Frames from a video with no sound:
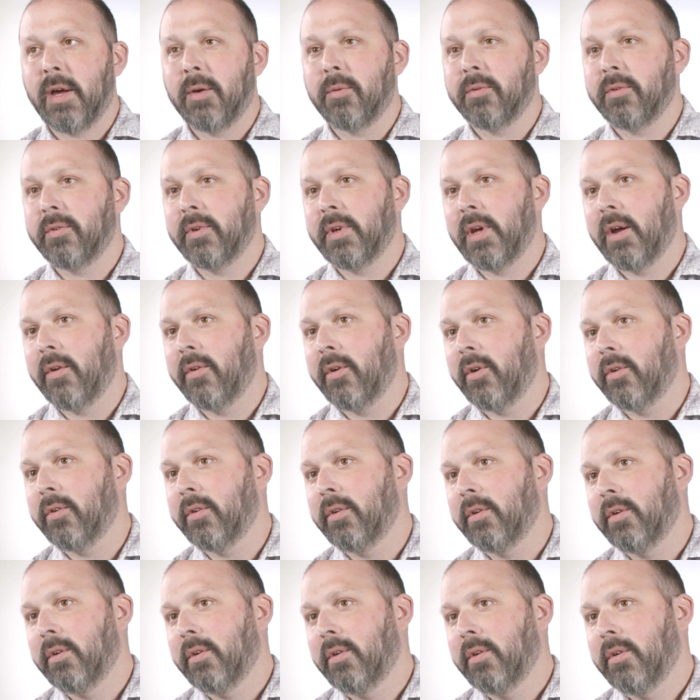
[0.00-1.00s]
I want to carry on
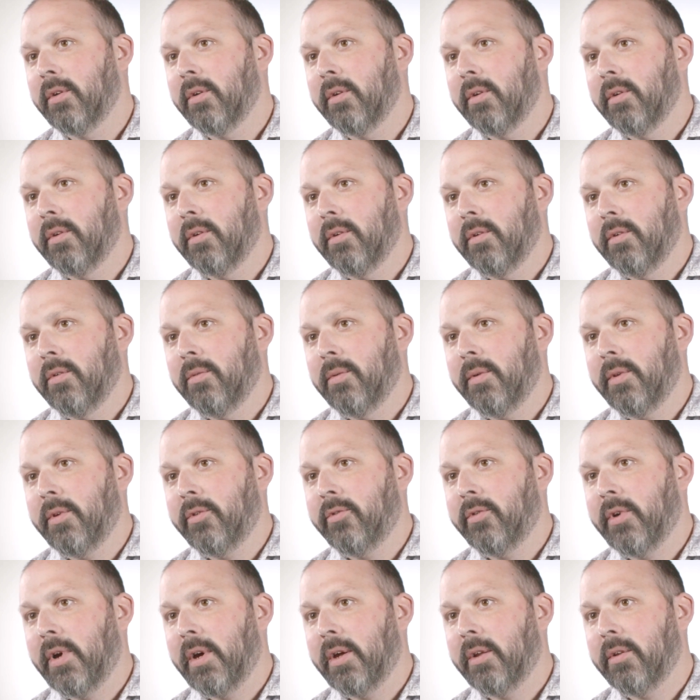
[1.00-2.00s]
with the
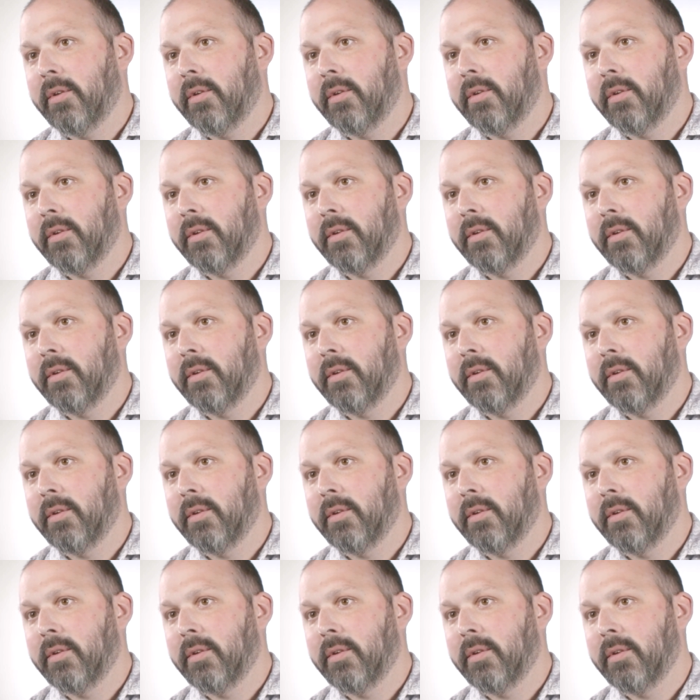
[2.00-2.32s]
trial.